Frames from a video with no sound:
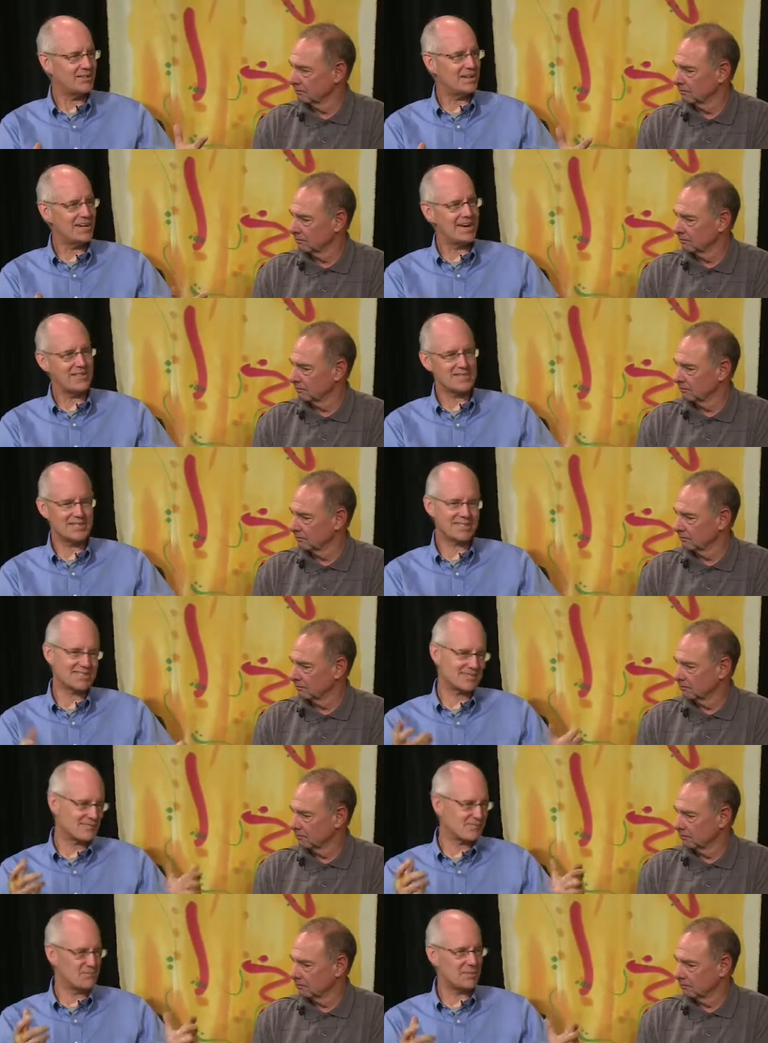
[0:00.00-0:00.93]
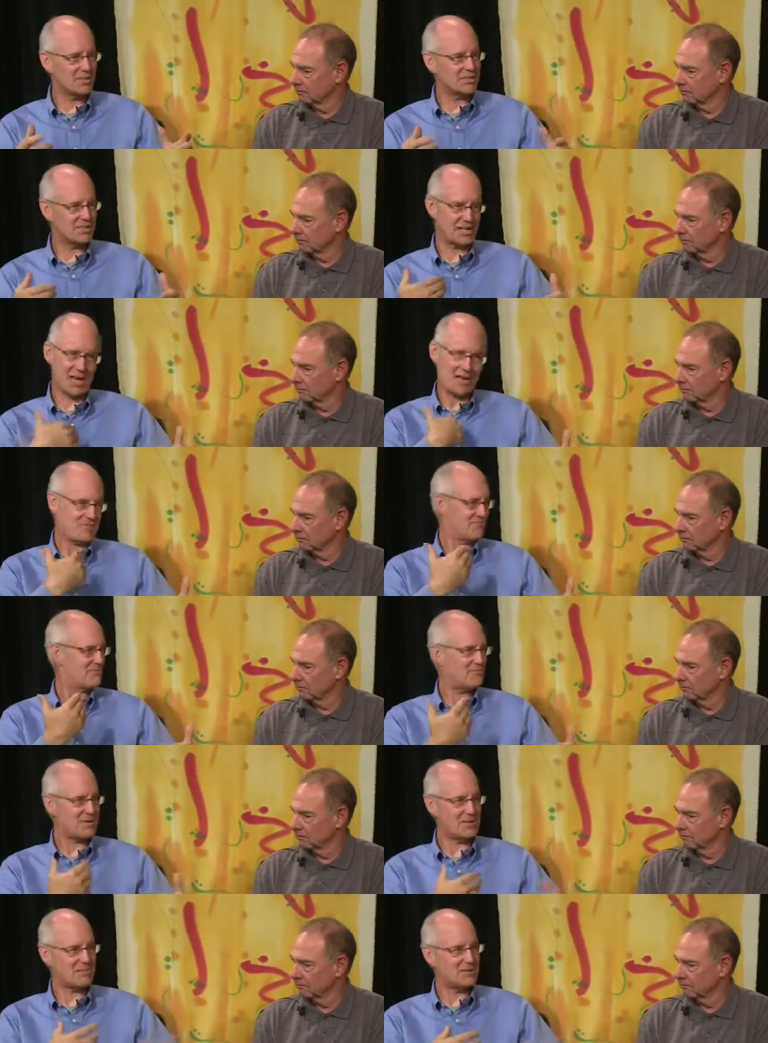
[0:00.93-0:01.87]
Speaker 1: I have this book that
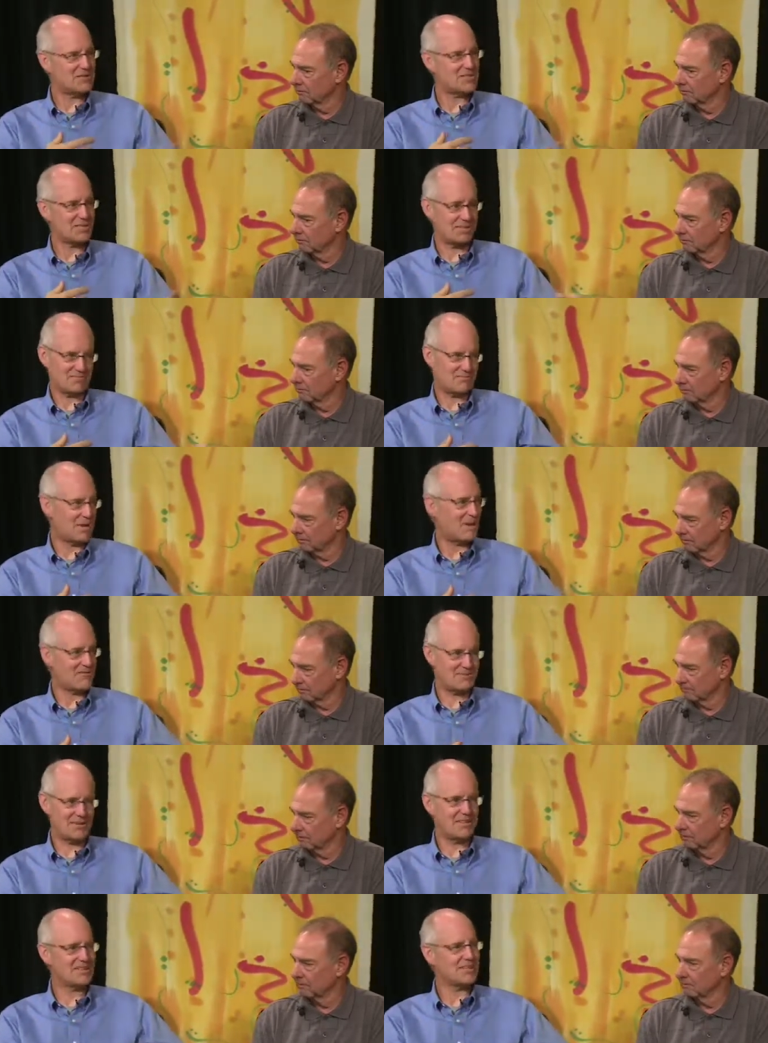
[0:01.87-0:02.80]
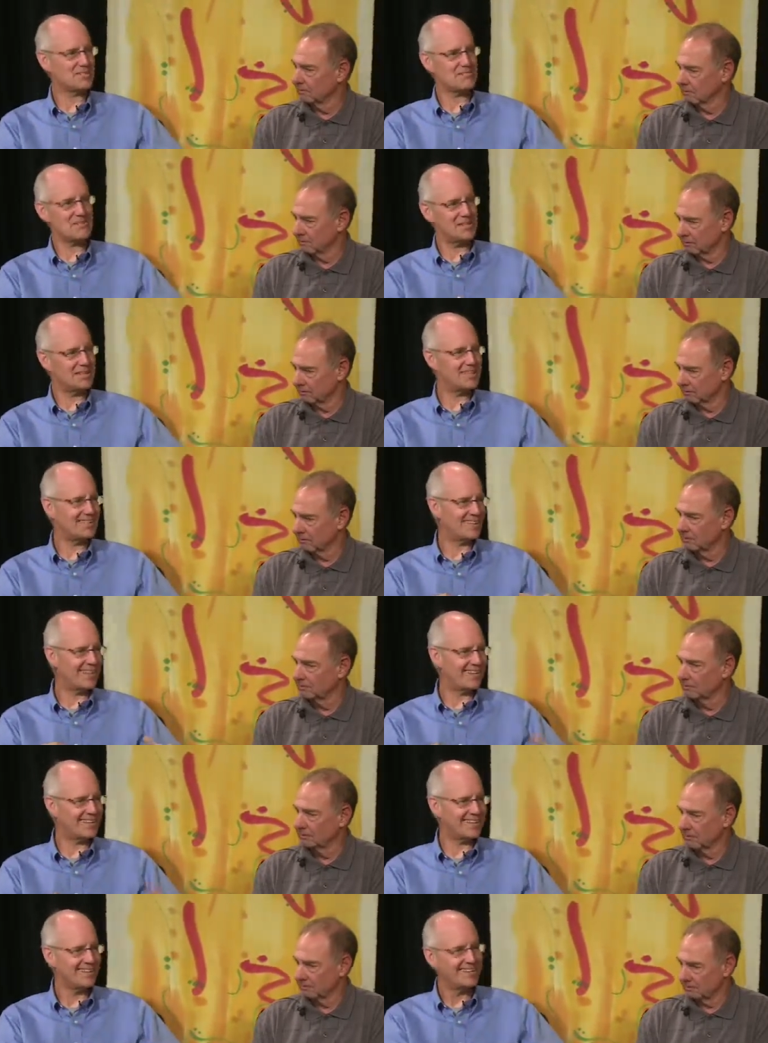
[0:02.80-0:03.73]
I've published and my friend has printed,
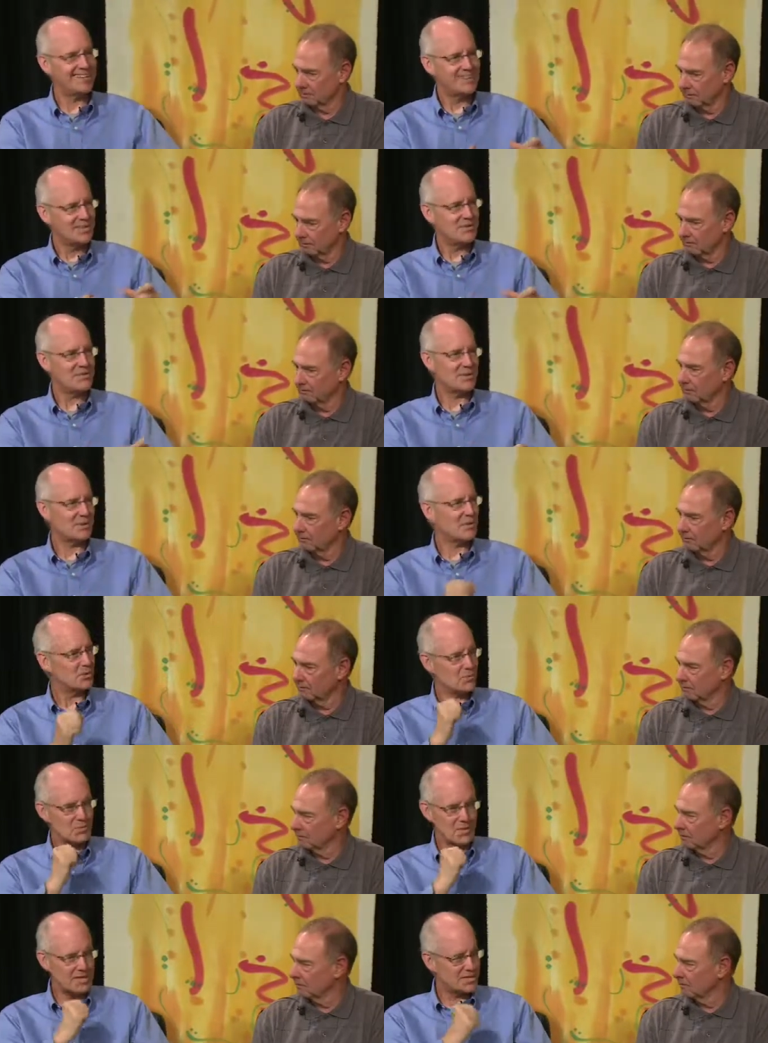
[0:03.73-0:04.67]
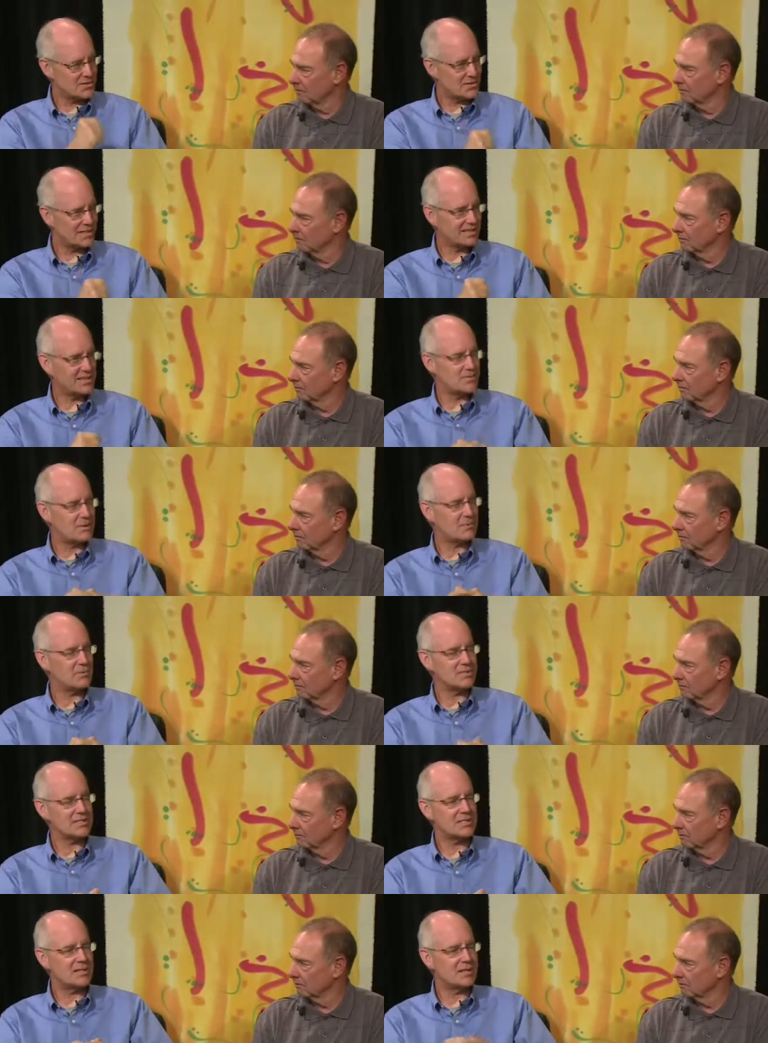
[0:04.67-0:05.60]
and we'll go right directly to people
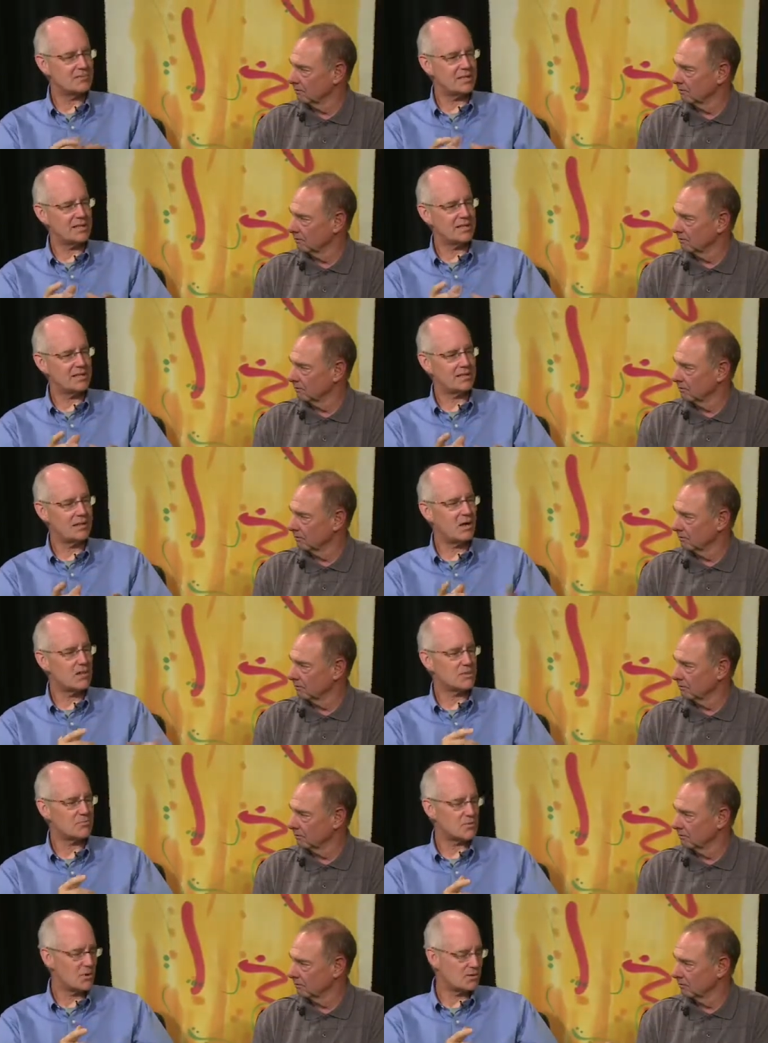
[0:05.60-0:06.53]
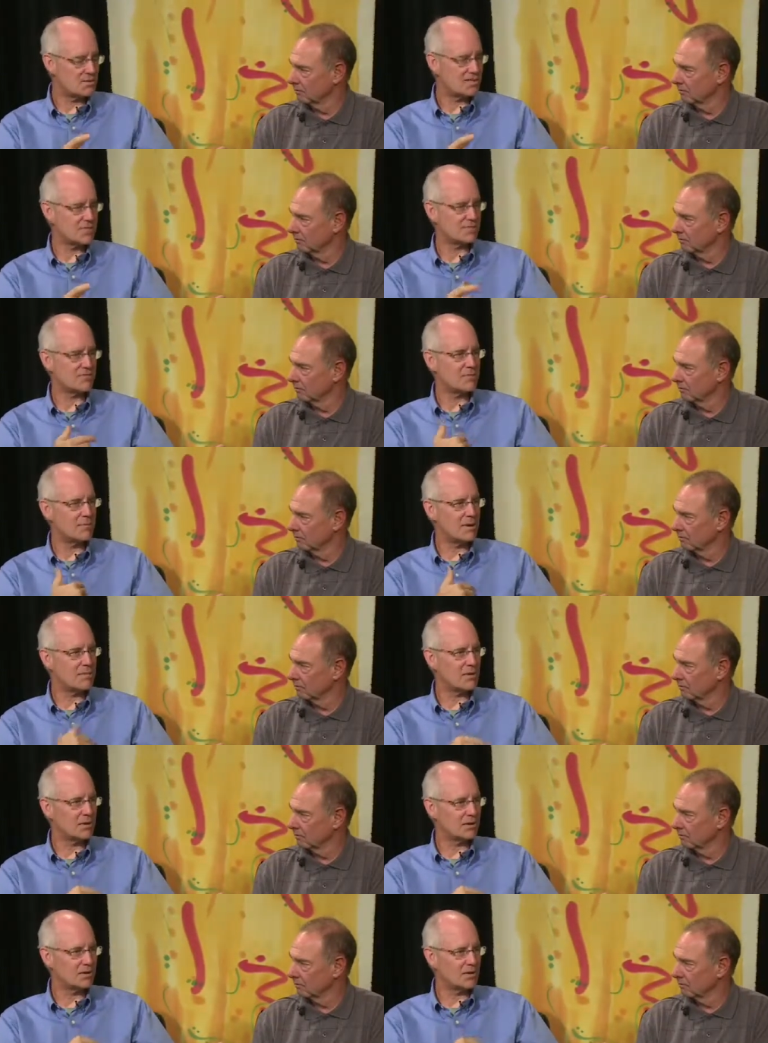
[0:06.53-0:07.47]
and sell them, and then all the proceeds from my
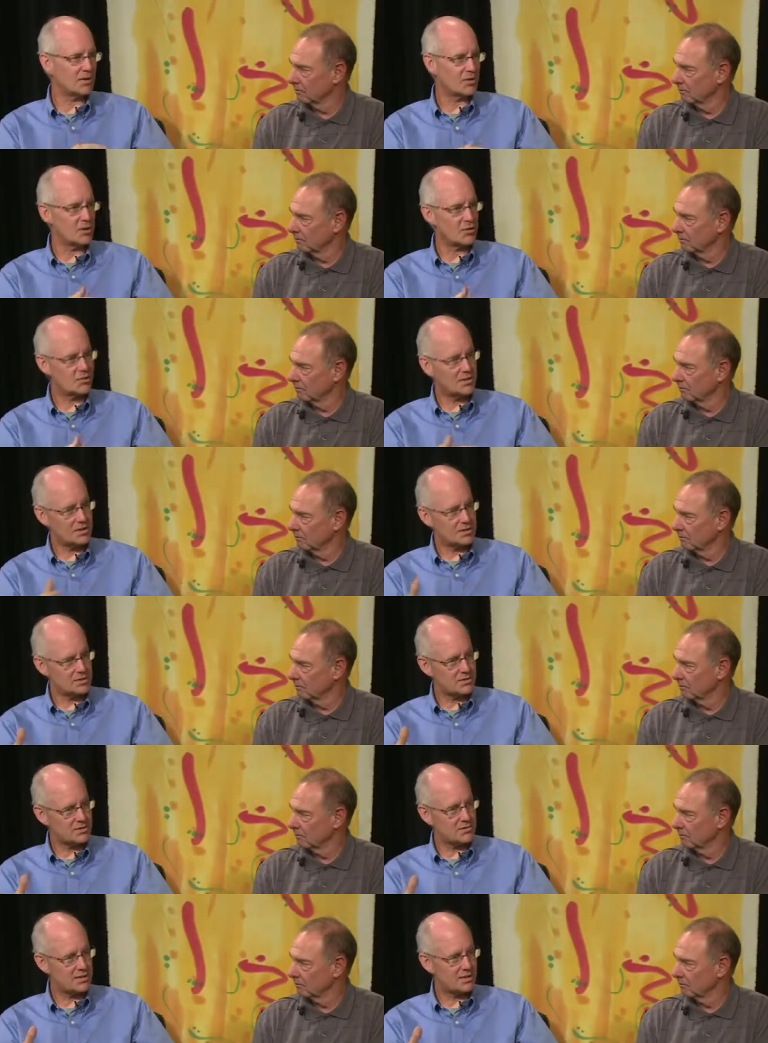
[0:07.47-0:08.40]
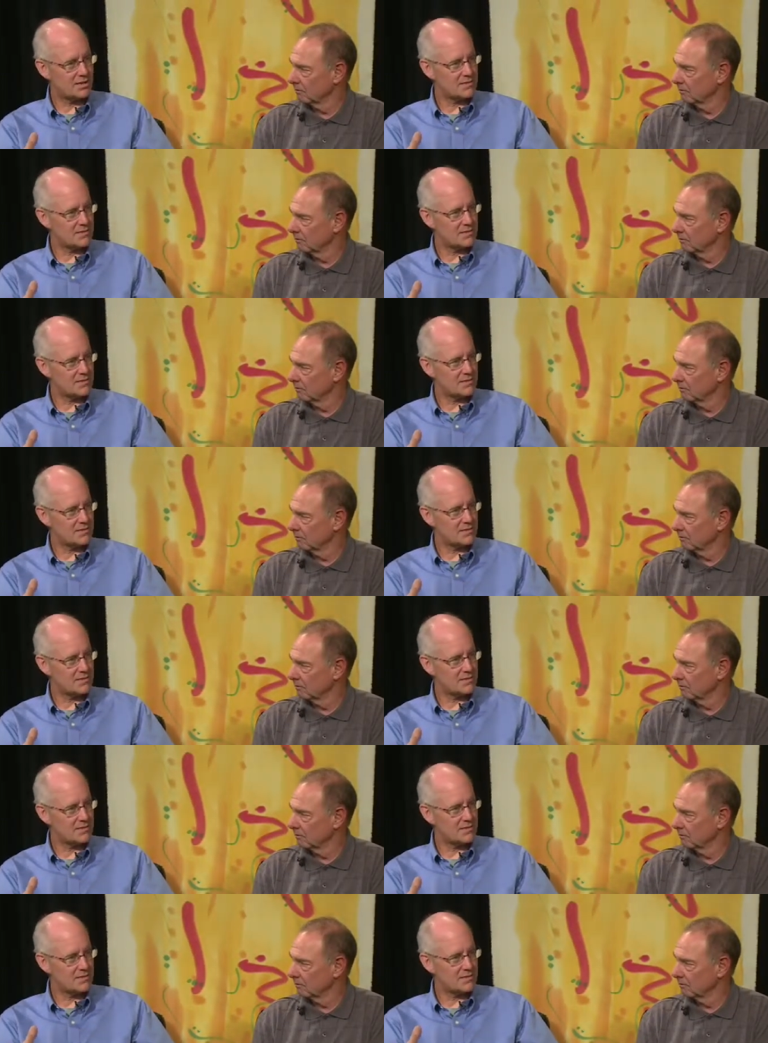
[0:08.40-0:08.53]
book are going to go into